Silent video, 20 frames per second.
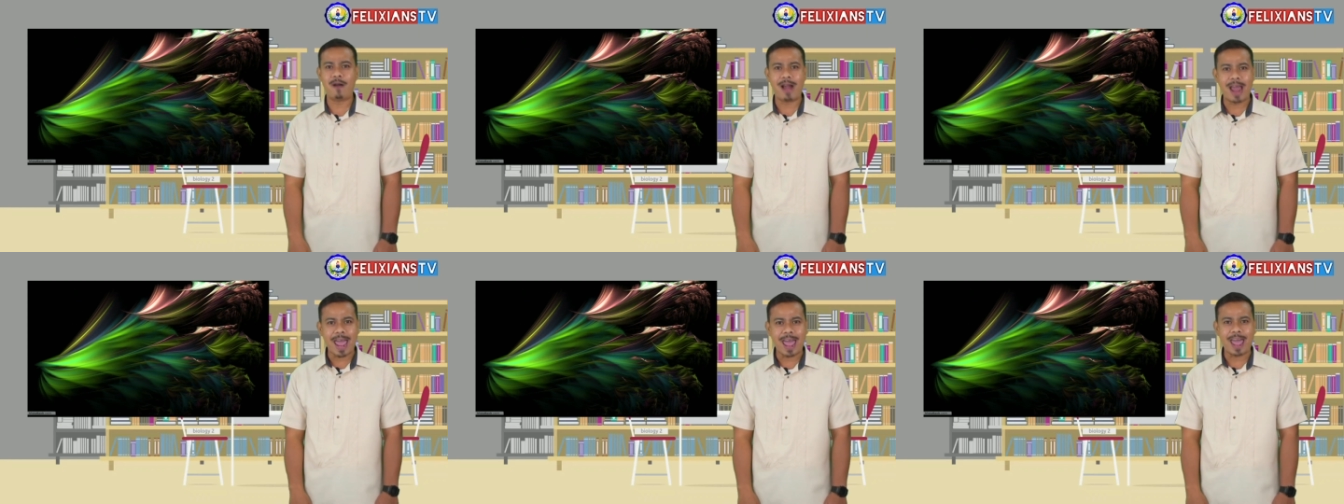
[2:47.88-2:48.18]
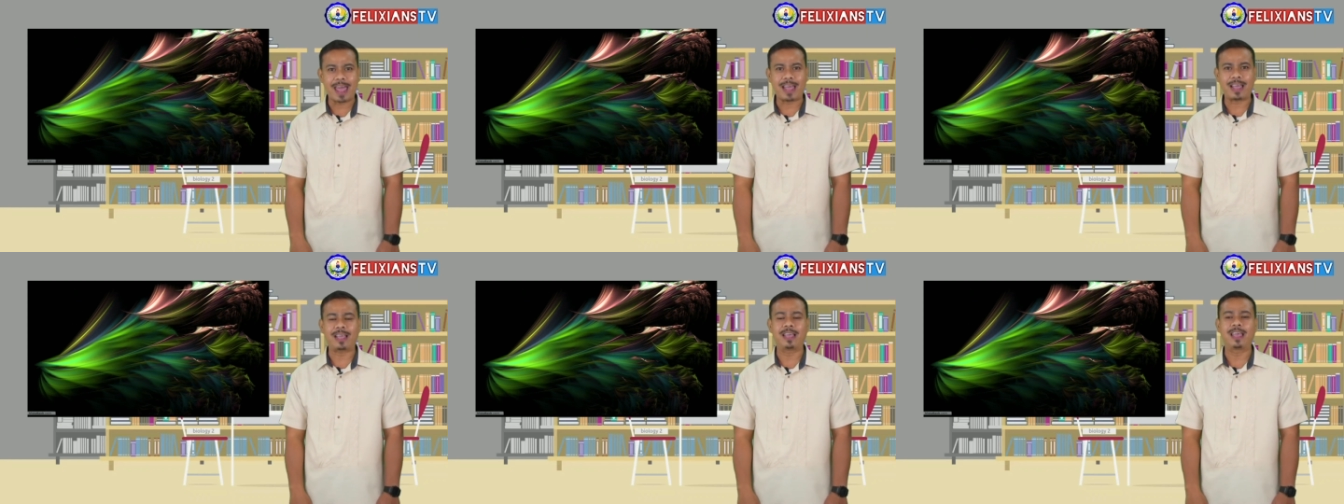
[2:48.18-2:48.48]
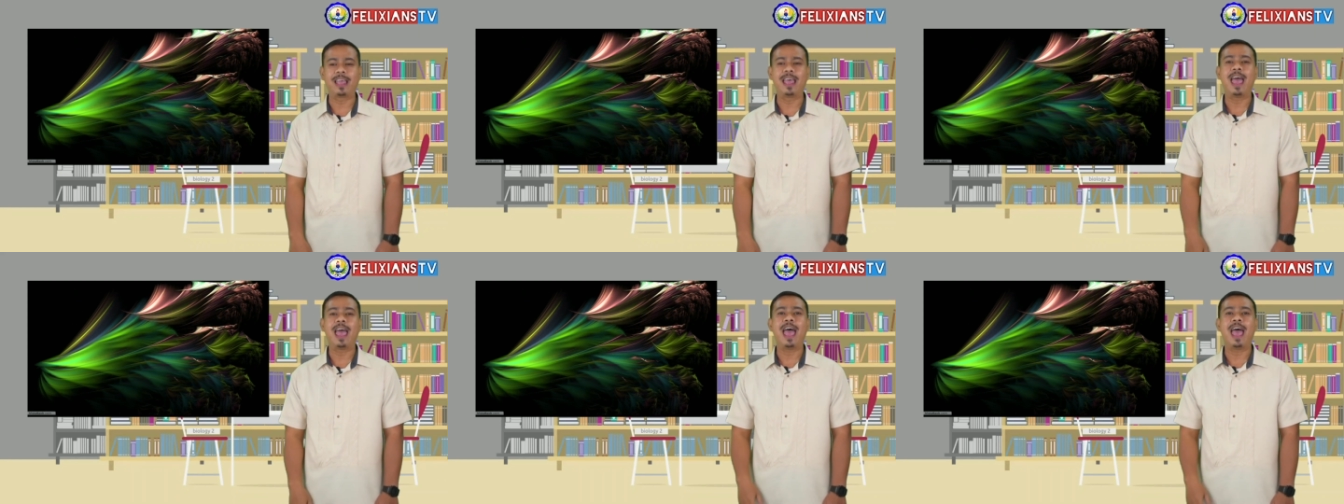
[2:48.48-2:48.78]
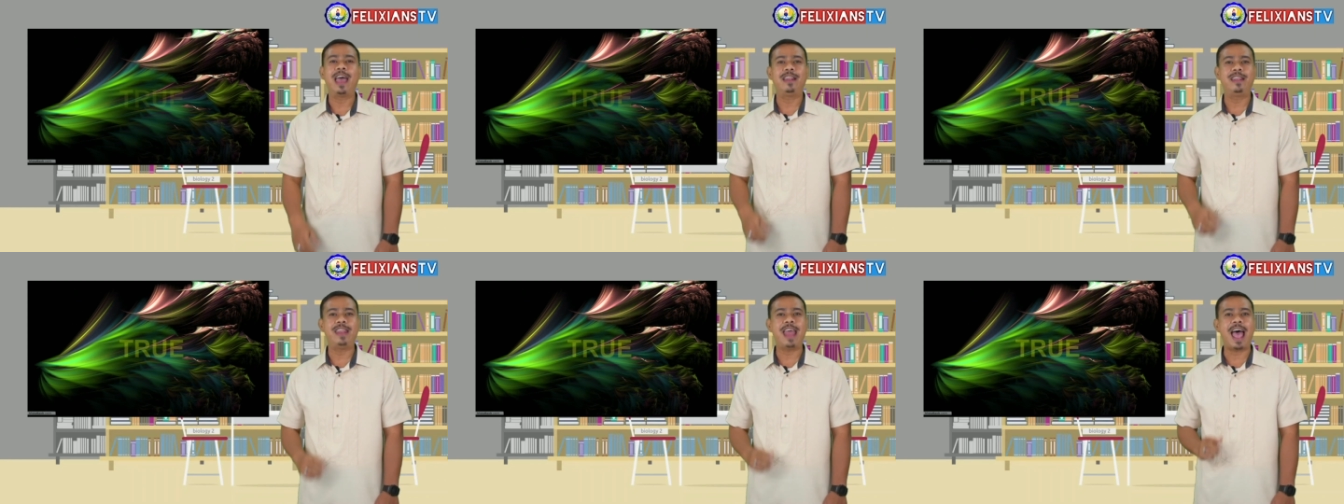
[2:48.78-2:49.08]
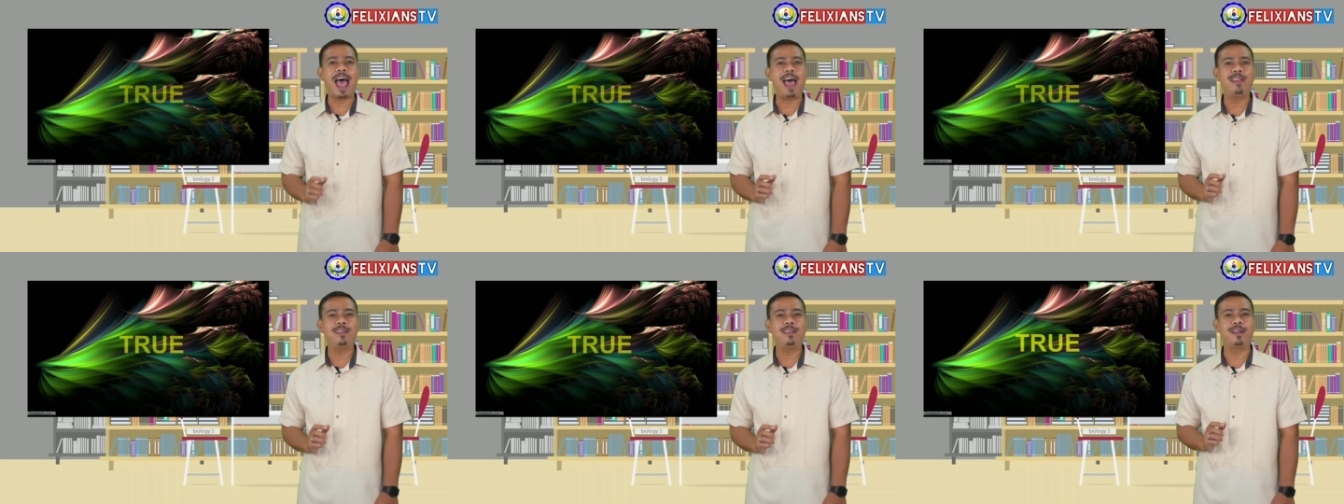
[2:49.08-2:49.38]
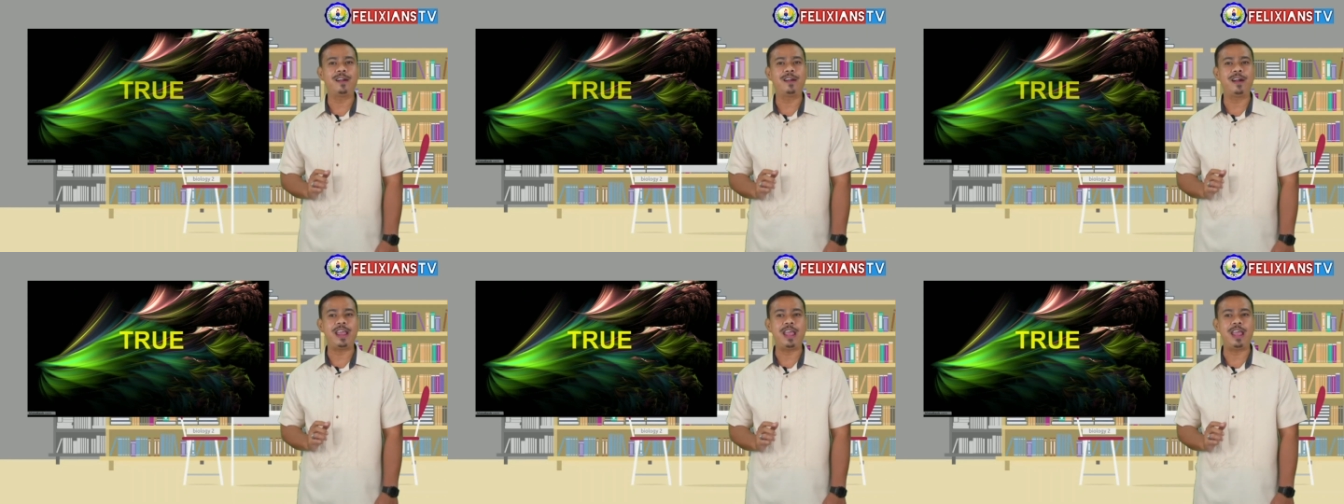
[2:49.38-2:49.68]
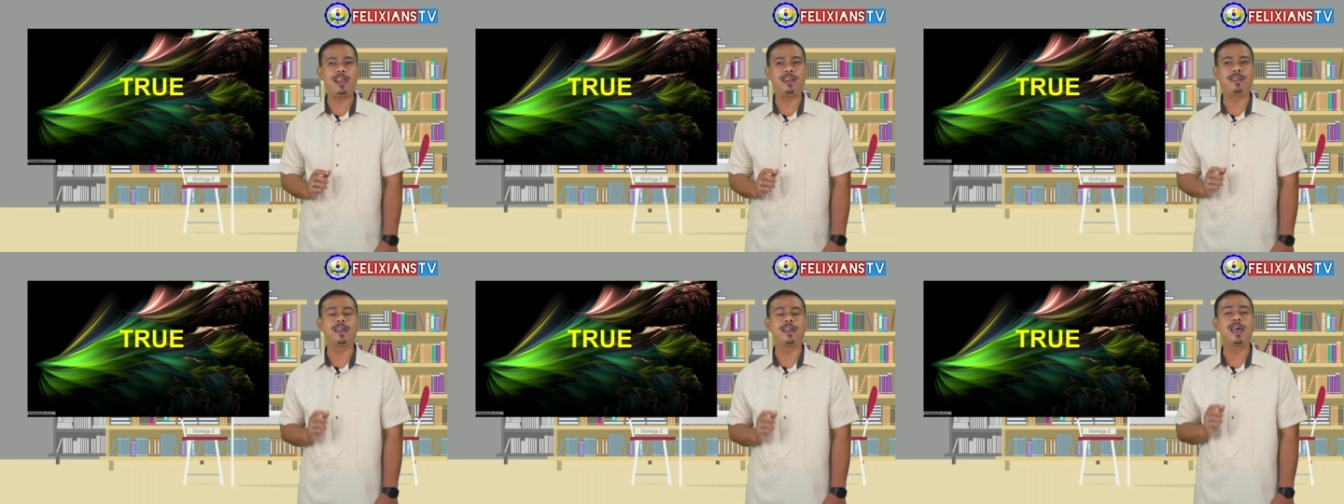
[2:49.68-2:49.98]
Correct. The answer
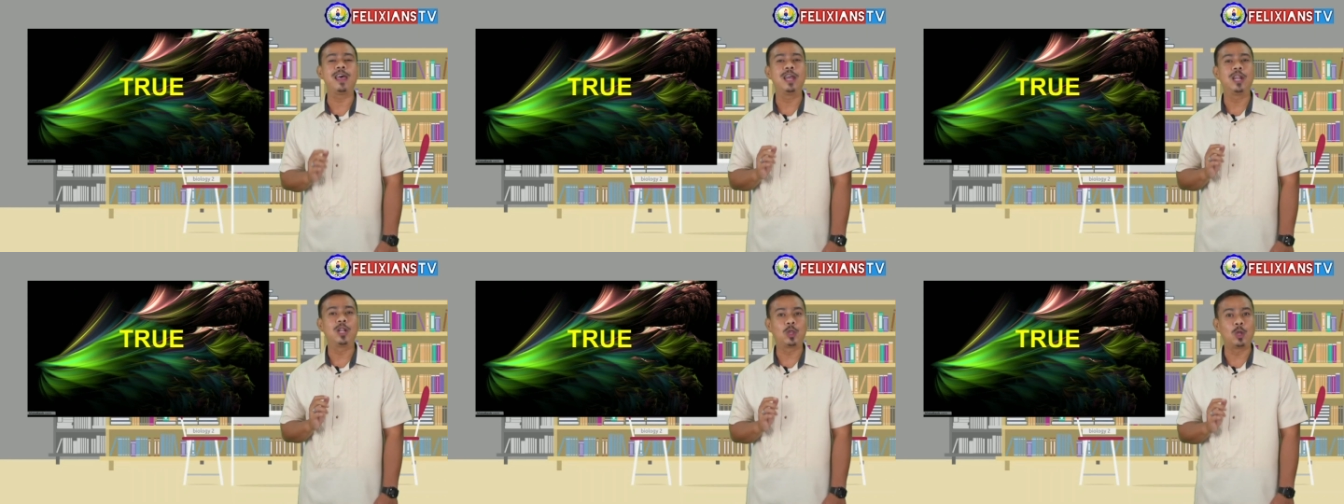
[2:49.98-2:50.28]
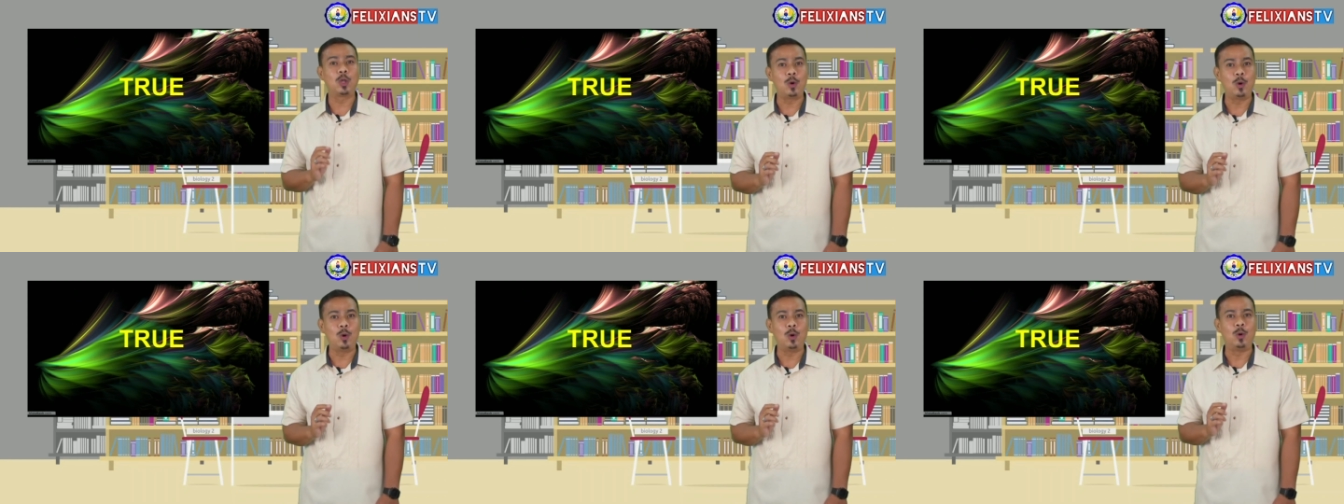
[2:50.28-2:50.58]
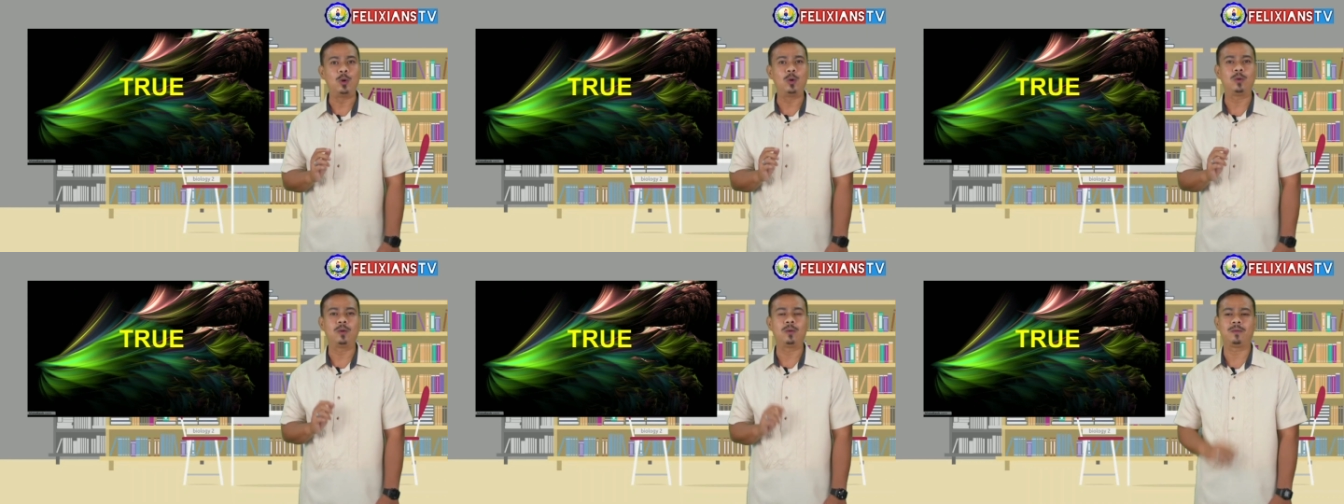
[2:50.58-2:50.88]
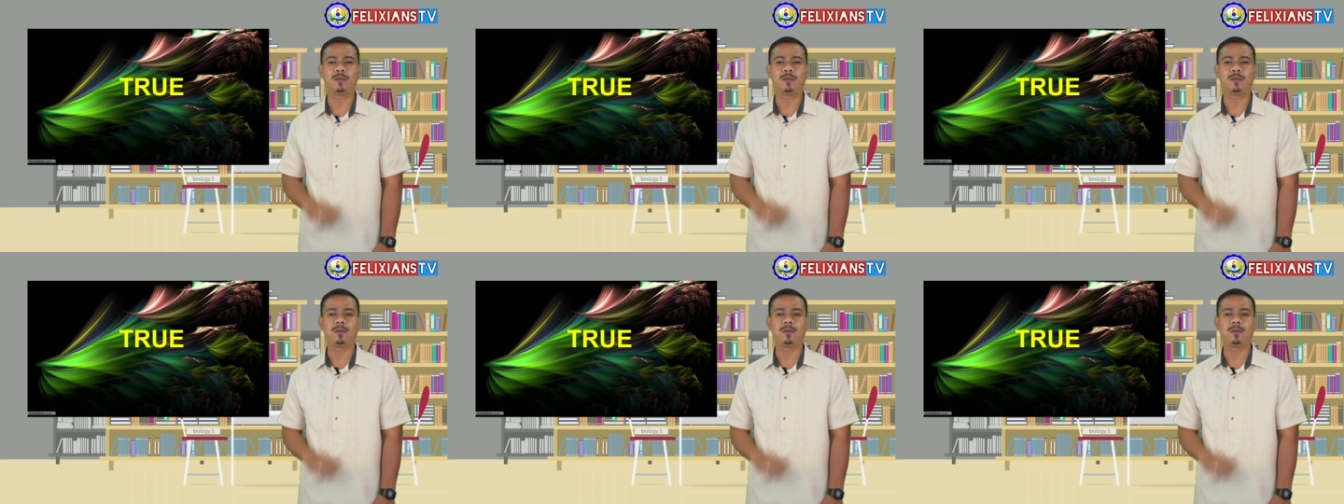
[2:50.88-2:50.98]
is true.